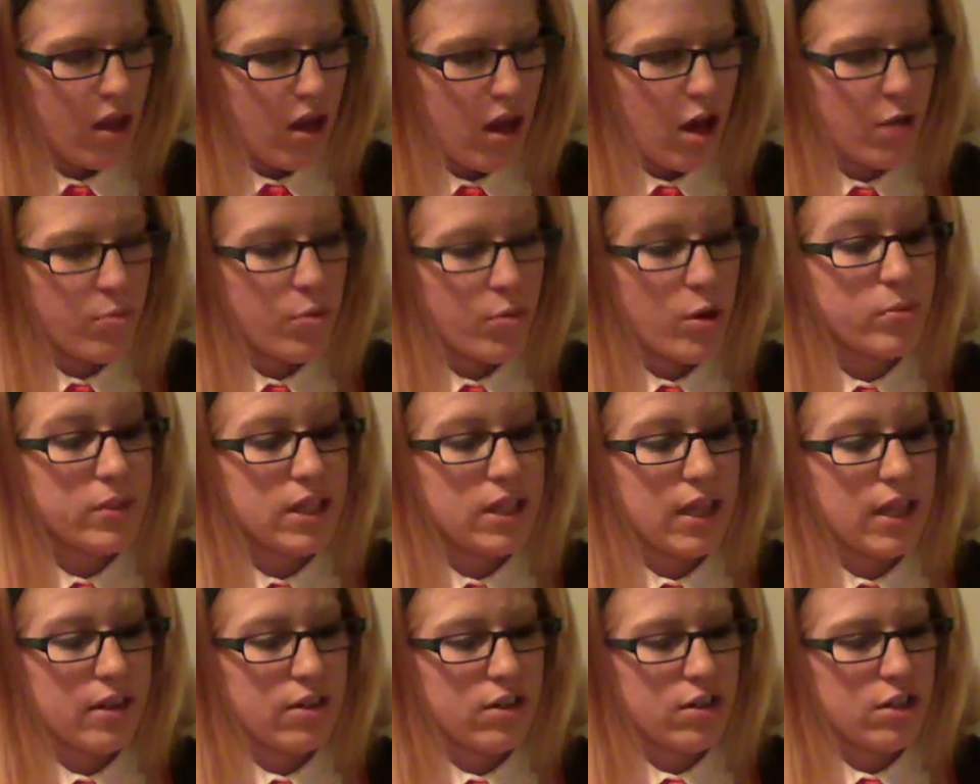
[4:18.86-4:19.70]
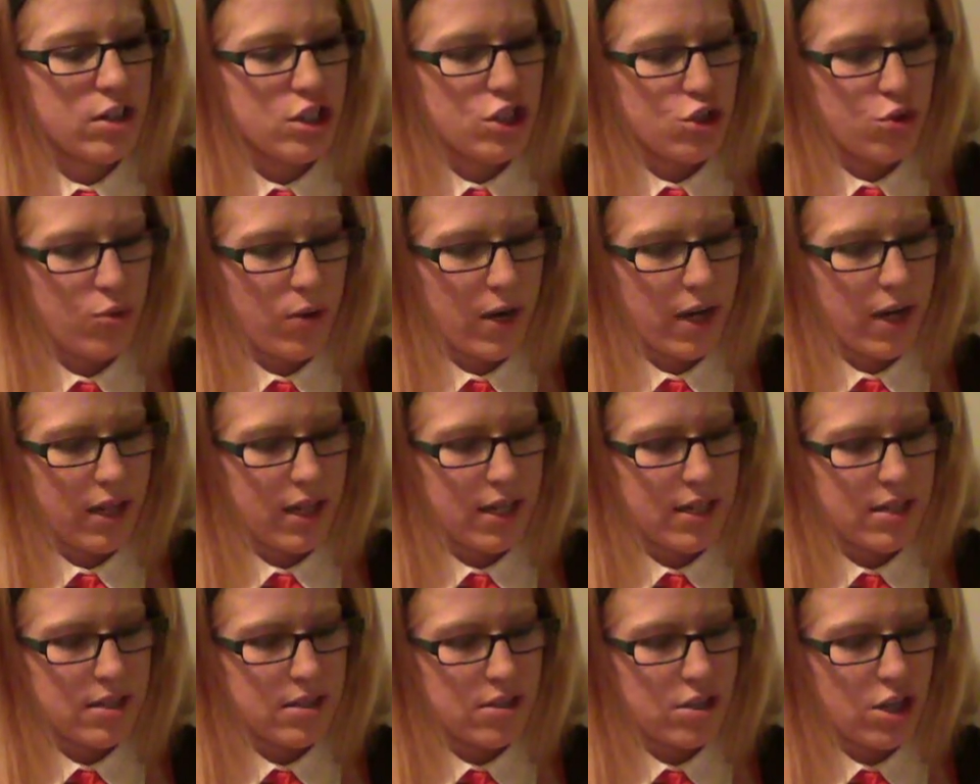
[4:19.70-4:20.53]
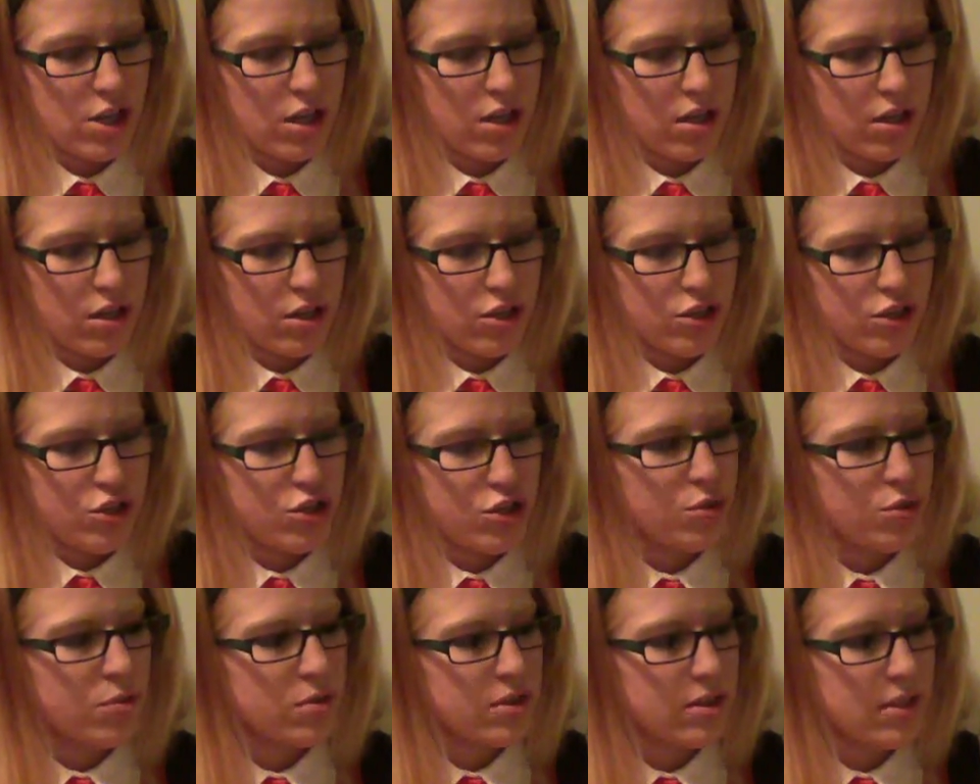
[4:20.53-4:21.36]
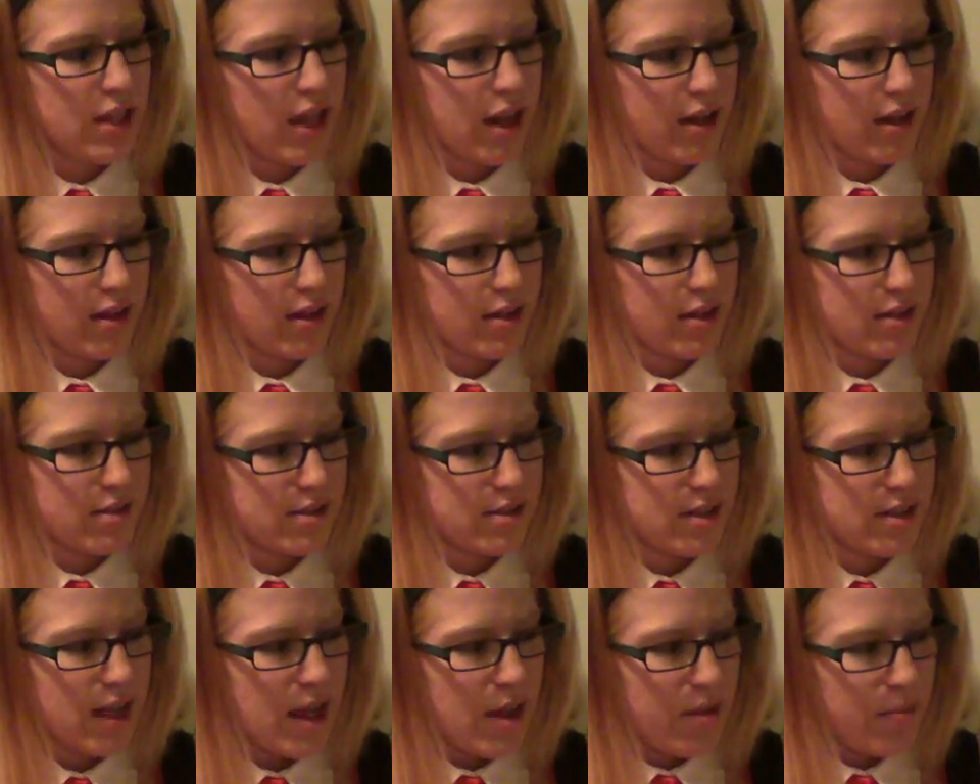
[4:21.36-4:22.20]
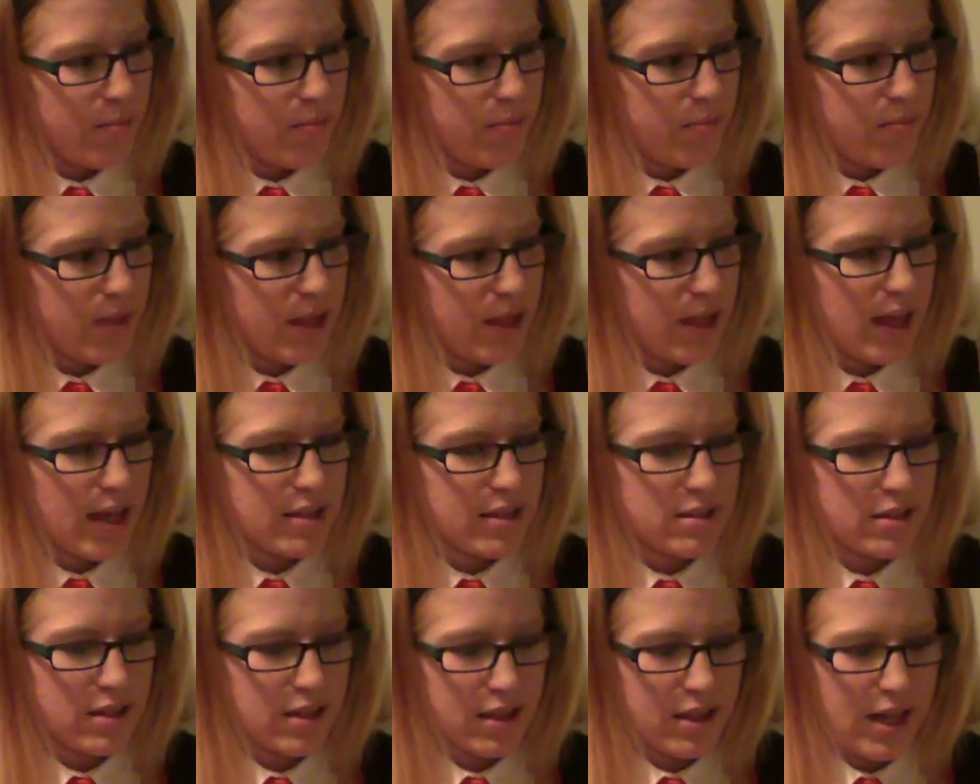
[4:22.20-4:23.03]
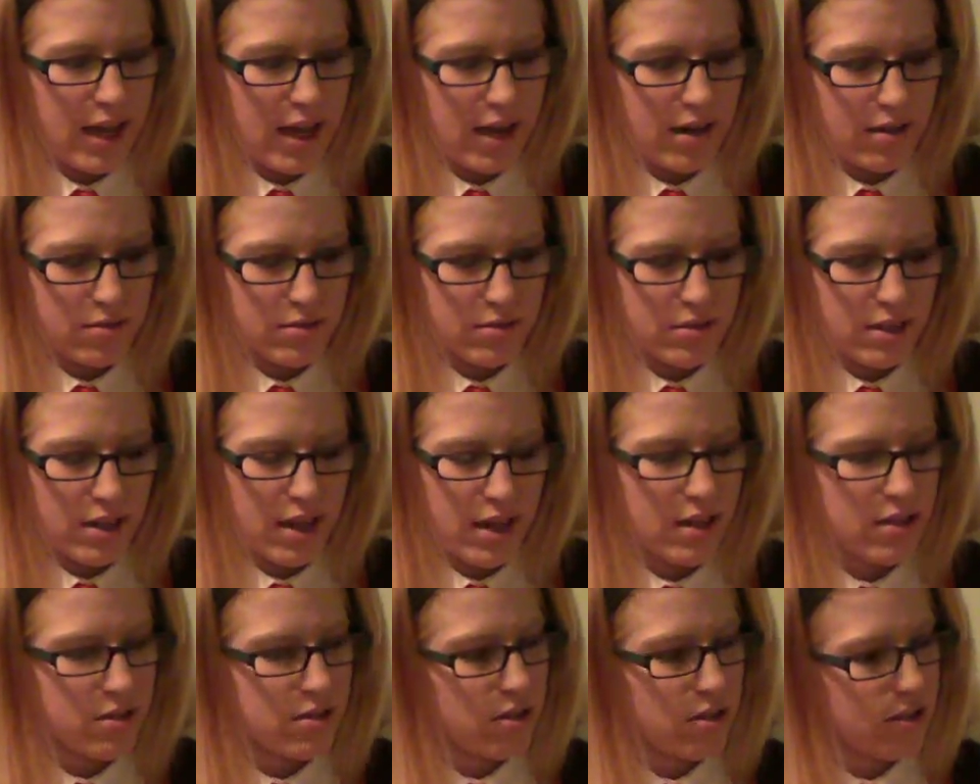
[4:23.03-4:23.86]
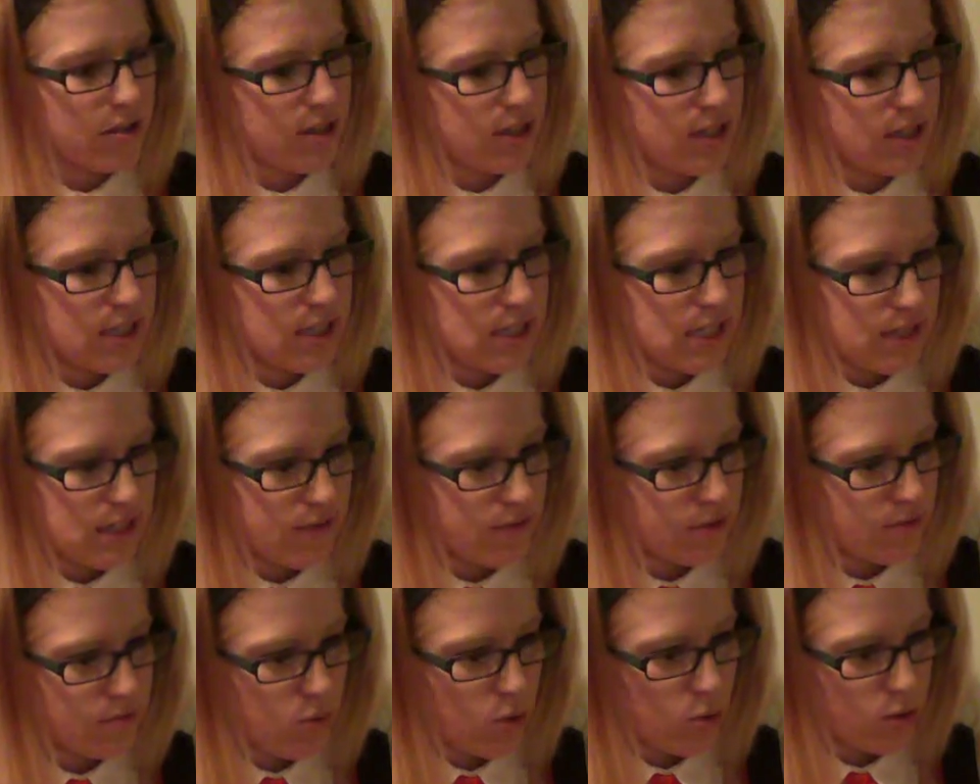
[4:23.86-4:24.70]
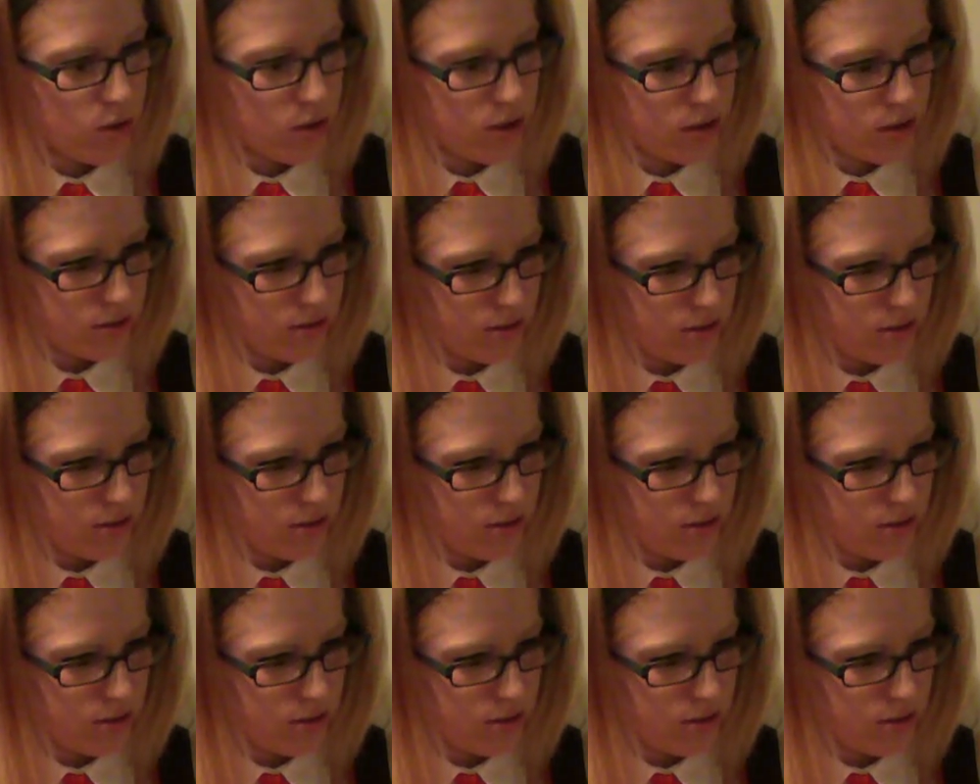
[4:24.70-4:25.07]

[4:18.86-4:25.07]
A moment later, Twilight's jeweled necklace began to cloud and darken even more.